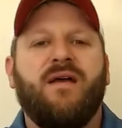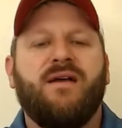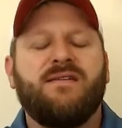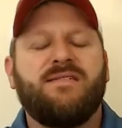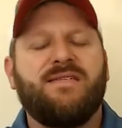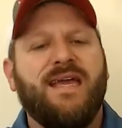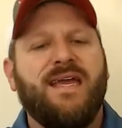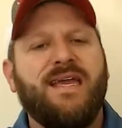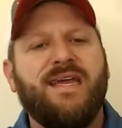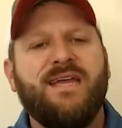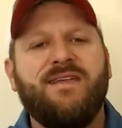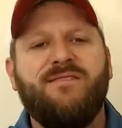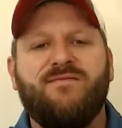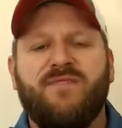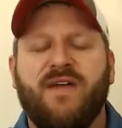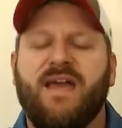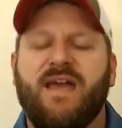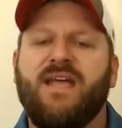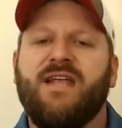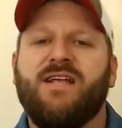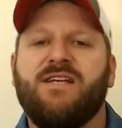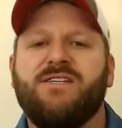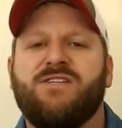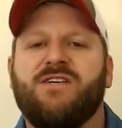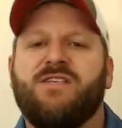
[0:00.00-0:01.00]
take
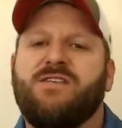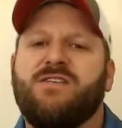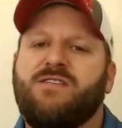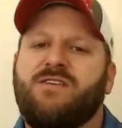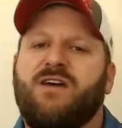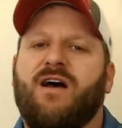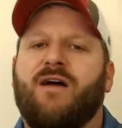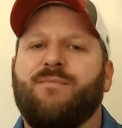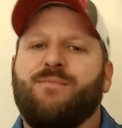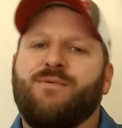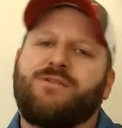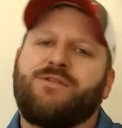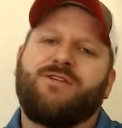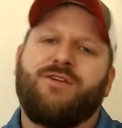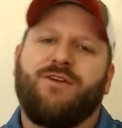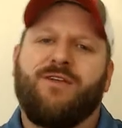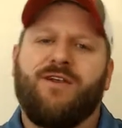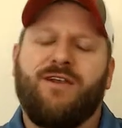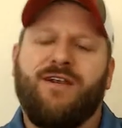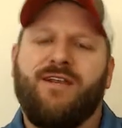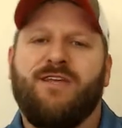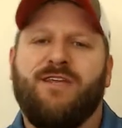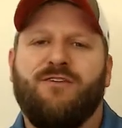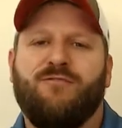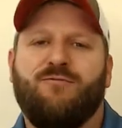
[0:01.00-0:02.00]
advantage of this
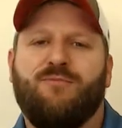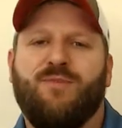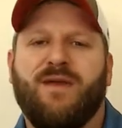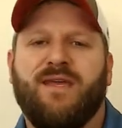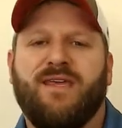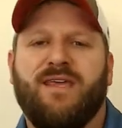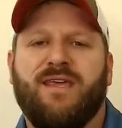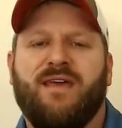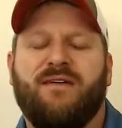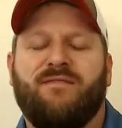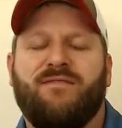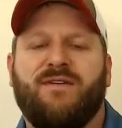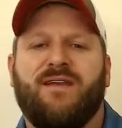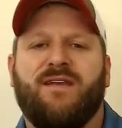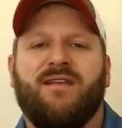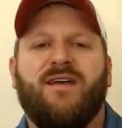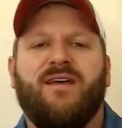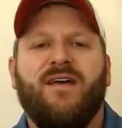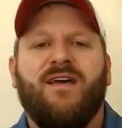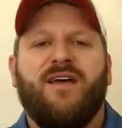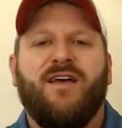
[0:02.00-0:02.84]
opportunity you've been given.